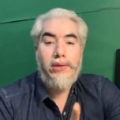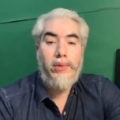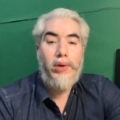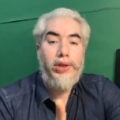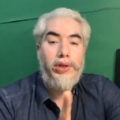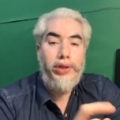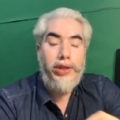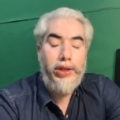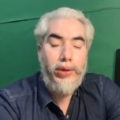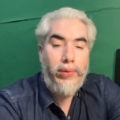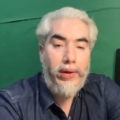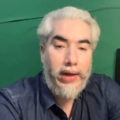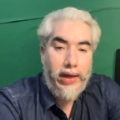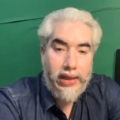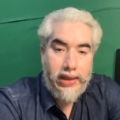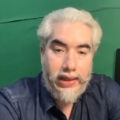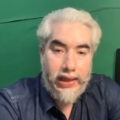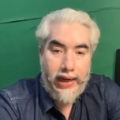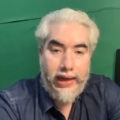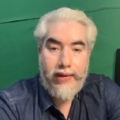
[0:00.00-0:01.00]
is what you need to
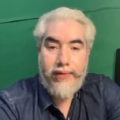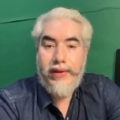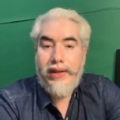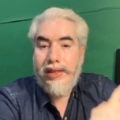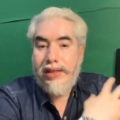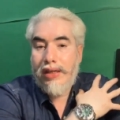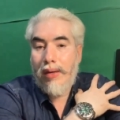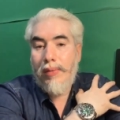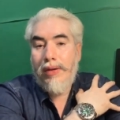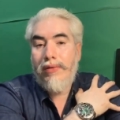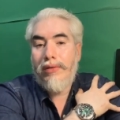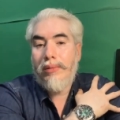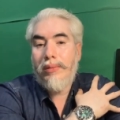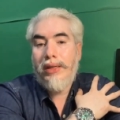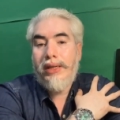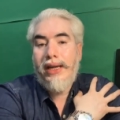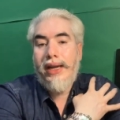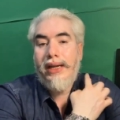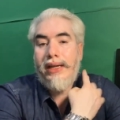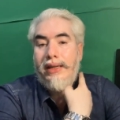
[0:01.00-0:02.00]
understand if it is coming
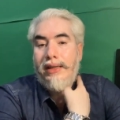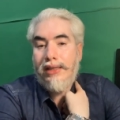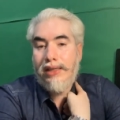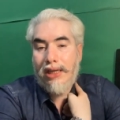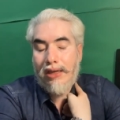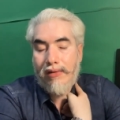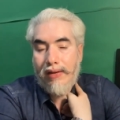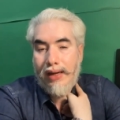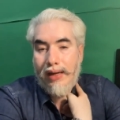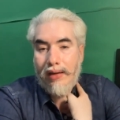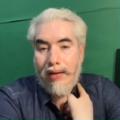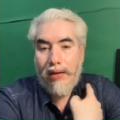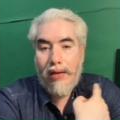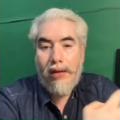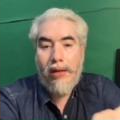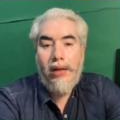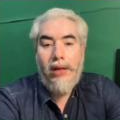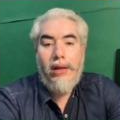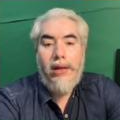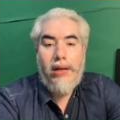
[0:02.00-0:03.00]
from the neck it is
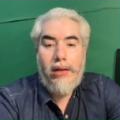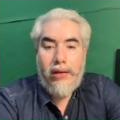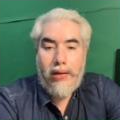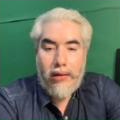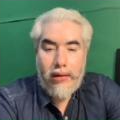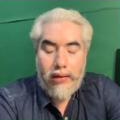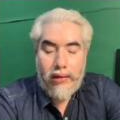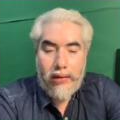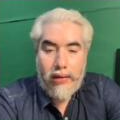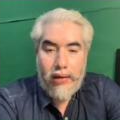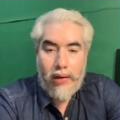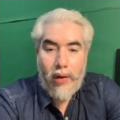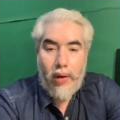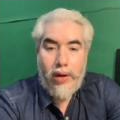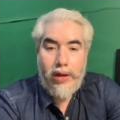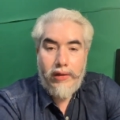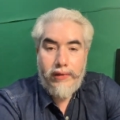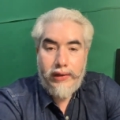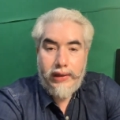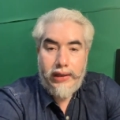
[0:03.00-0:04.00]
cervical uh,
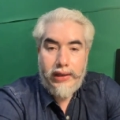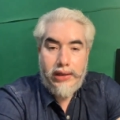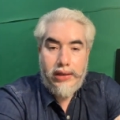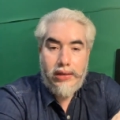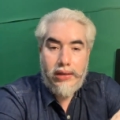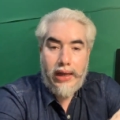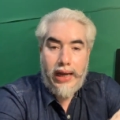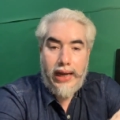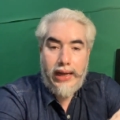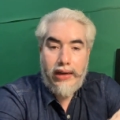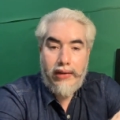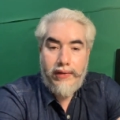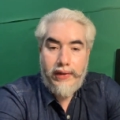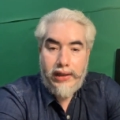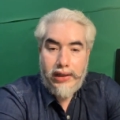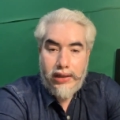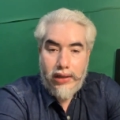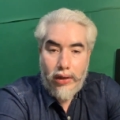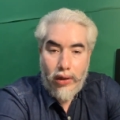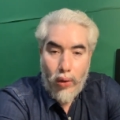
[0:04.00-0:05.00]
or if it is and if
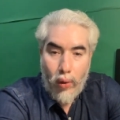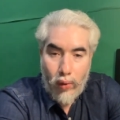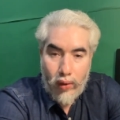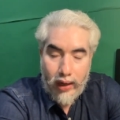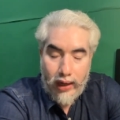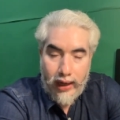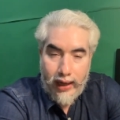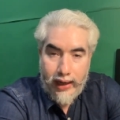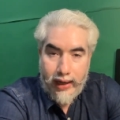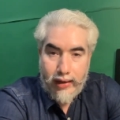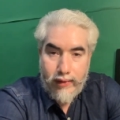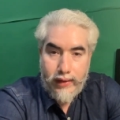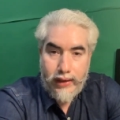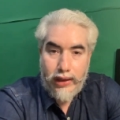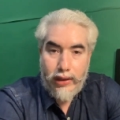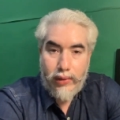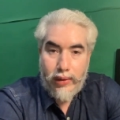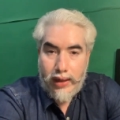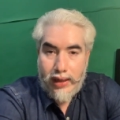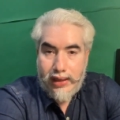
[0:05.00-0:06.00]
it is a local area we
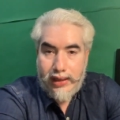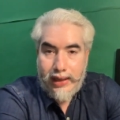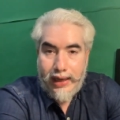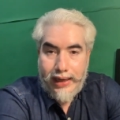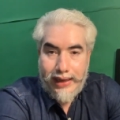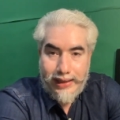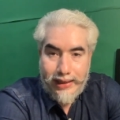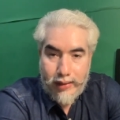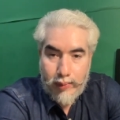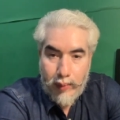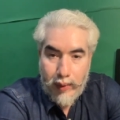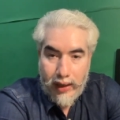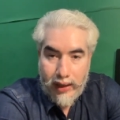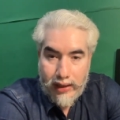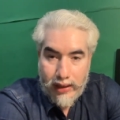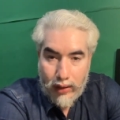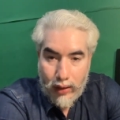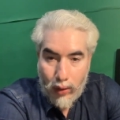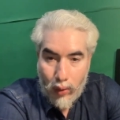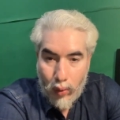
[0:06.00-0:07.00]
need to understand is it
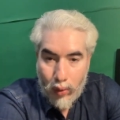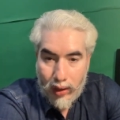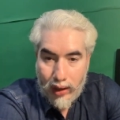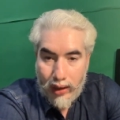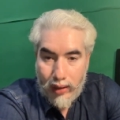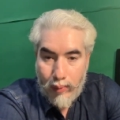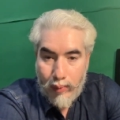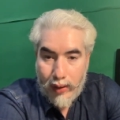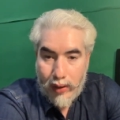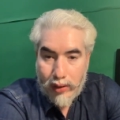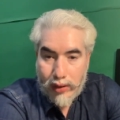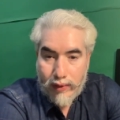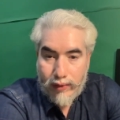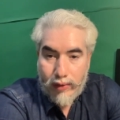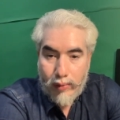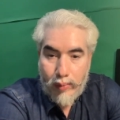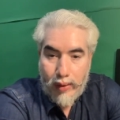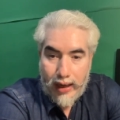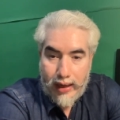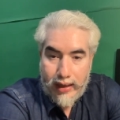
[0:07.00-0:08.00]
is it local because
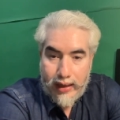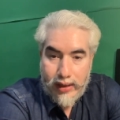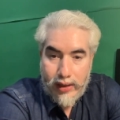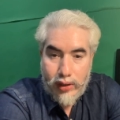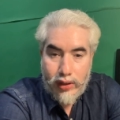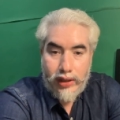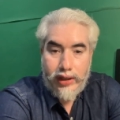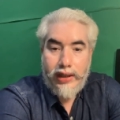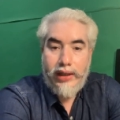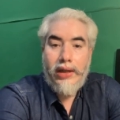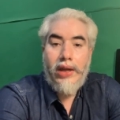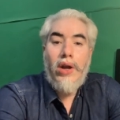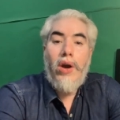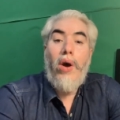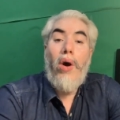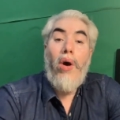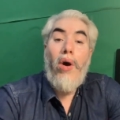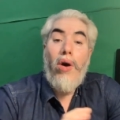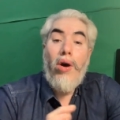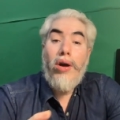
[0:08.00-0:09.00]
of a blunt injury
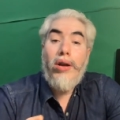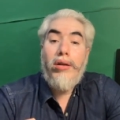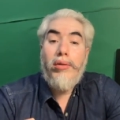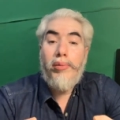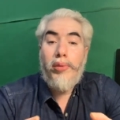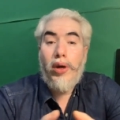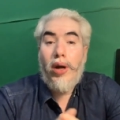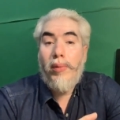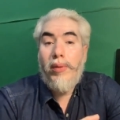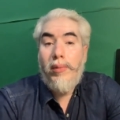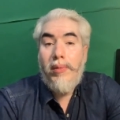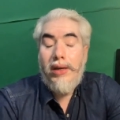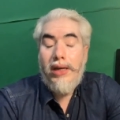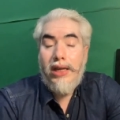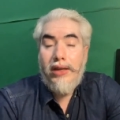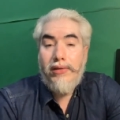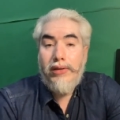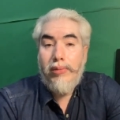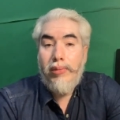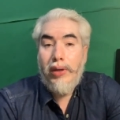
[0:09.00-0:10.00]
or
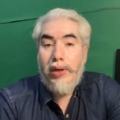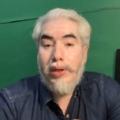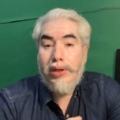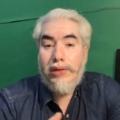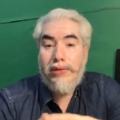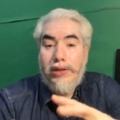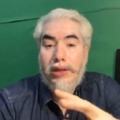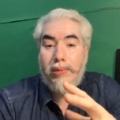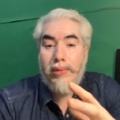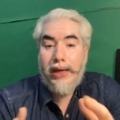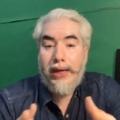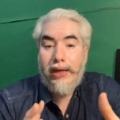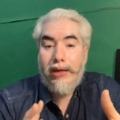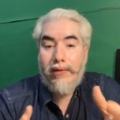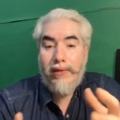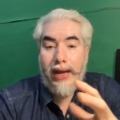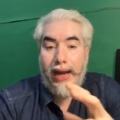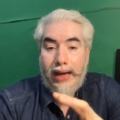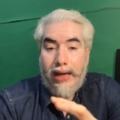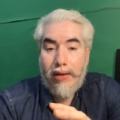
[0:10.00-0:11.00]
probably even because of some kind
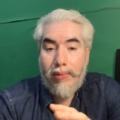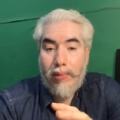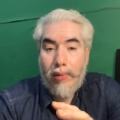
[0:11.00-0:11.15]
of